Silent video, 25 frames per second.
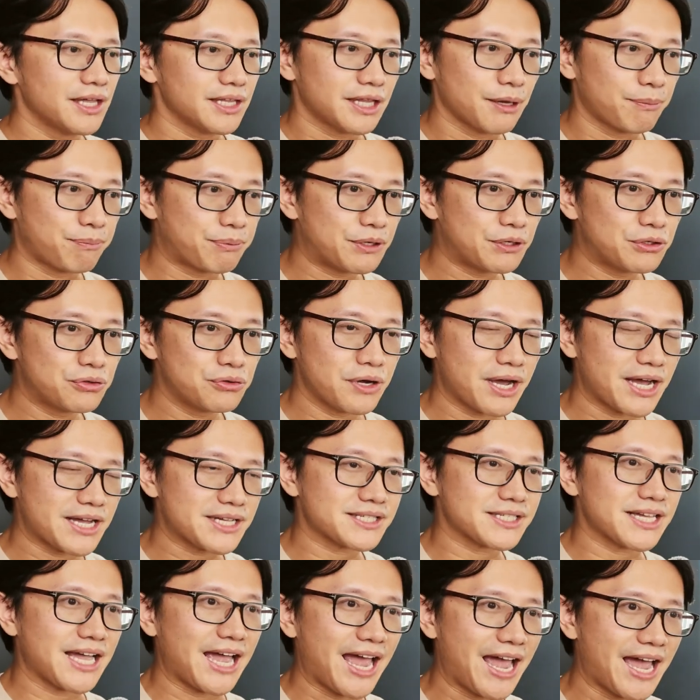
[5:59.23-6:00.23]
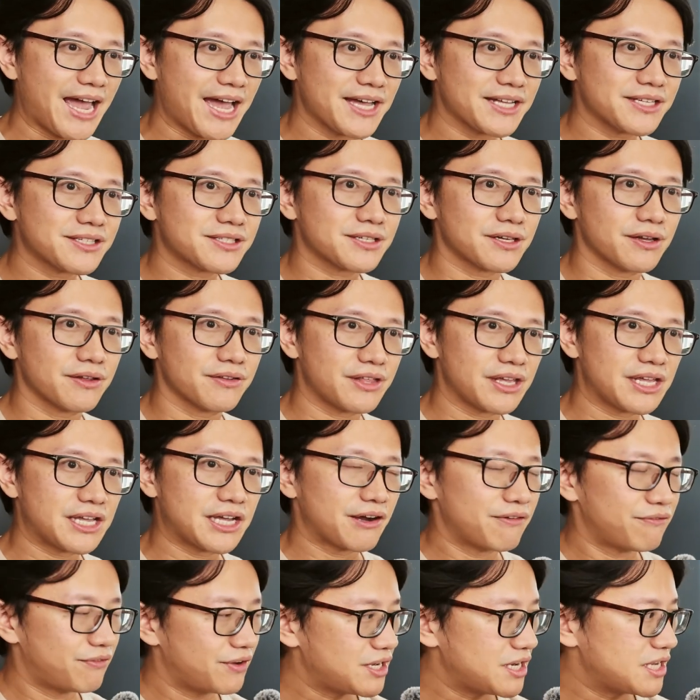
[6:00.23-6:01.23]
The P2S adds the
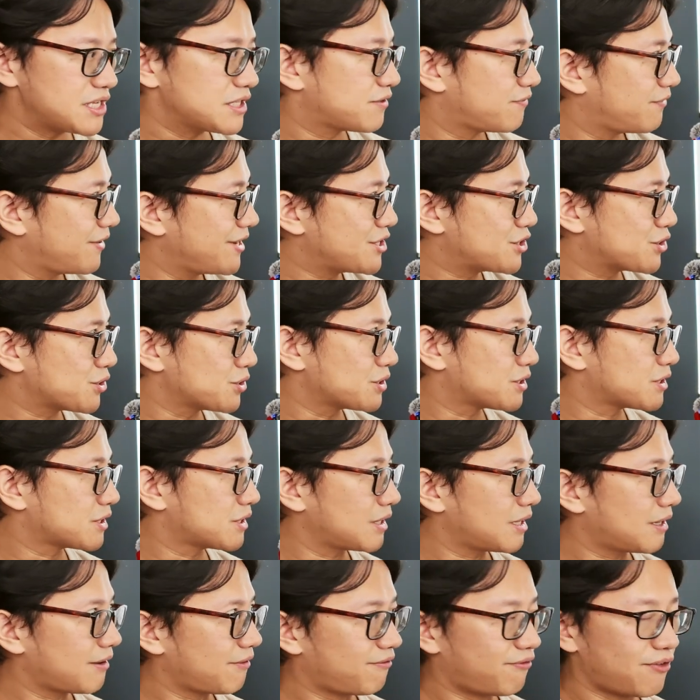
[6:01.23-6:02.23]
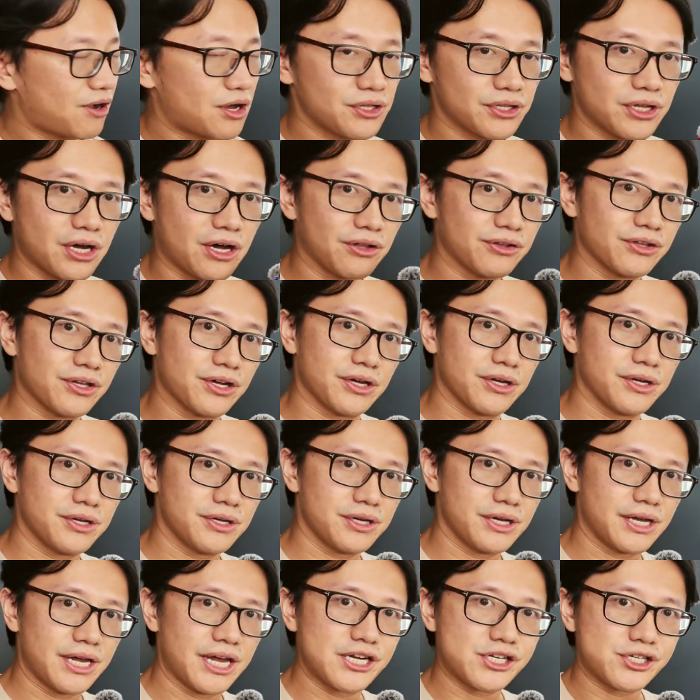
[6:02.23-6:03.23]
convenience features found on the
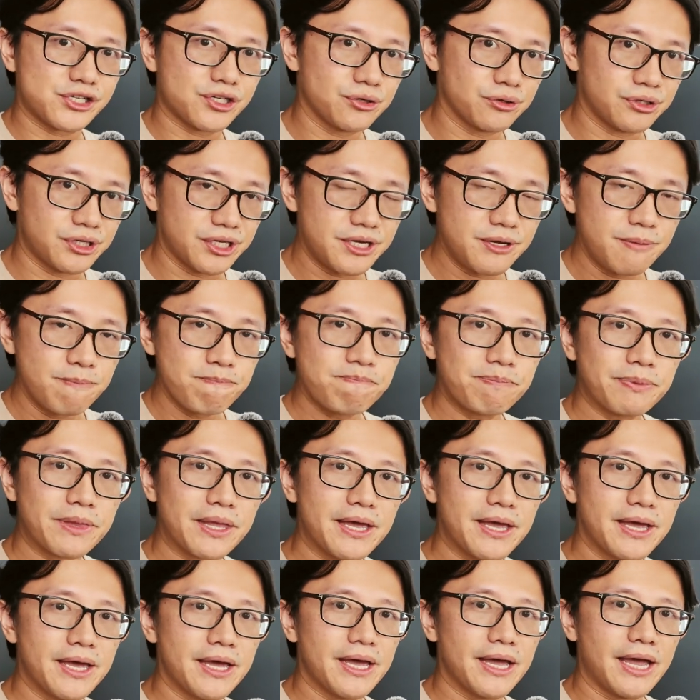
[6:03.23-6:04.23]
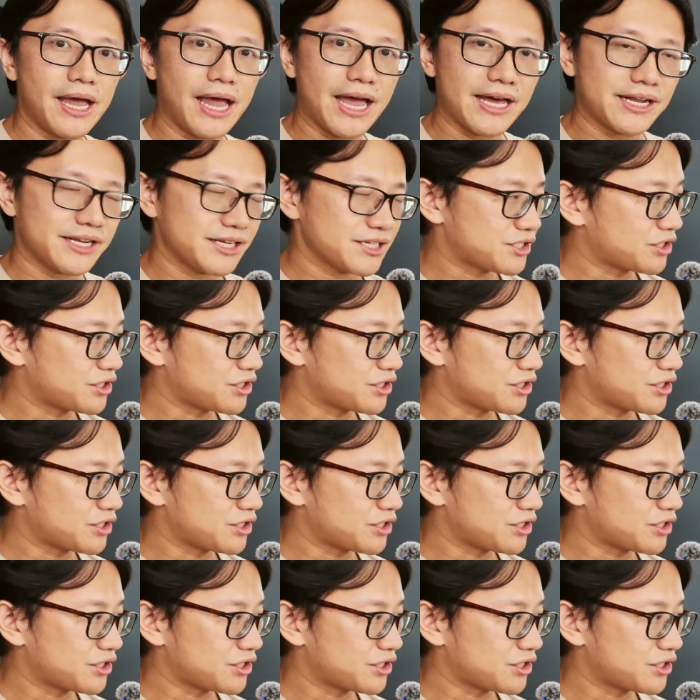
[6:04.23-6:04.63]
H2D, and